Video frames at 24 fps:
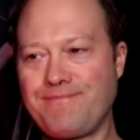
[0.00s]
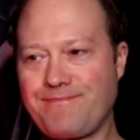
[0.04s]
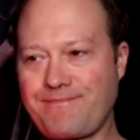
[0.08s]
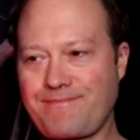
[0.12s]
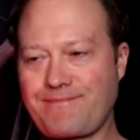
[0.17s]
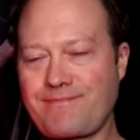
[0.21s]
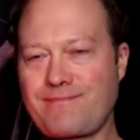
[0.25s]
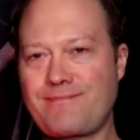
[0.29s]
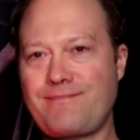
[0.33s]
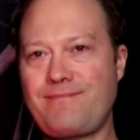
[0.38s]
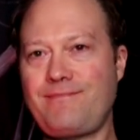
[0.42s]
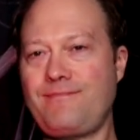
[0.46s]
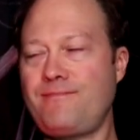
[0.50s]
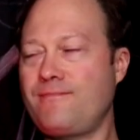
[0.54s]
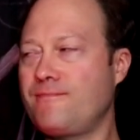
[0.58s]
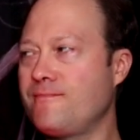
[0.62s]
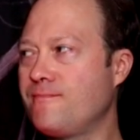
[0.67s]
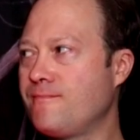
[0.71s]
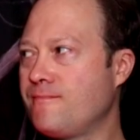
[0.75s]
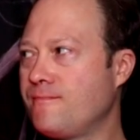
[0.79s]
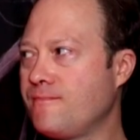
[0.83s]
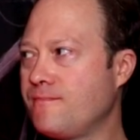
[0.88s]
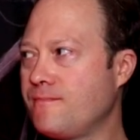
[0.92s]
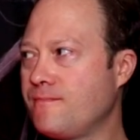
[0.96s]

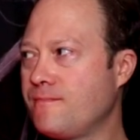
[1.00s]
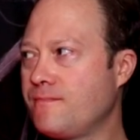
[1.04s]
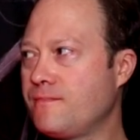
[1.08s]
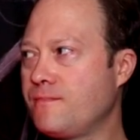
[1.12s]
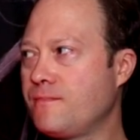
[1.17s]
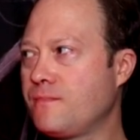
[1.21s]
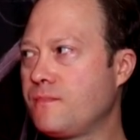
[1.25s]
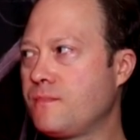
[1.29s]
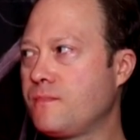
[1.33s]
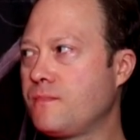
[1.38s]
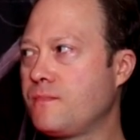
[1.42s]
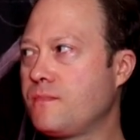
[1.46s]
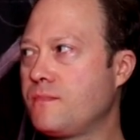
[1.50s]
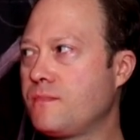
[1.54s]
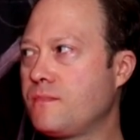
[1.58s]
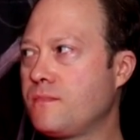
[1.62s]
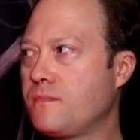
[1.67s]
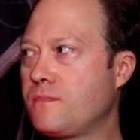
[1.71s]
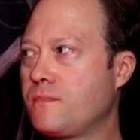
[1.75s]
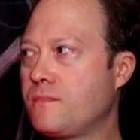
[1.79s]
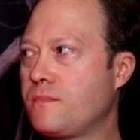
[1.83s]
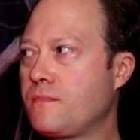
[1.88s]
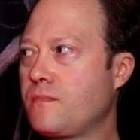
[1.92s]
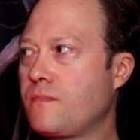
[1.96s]

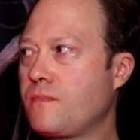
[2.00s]
[no speech]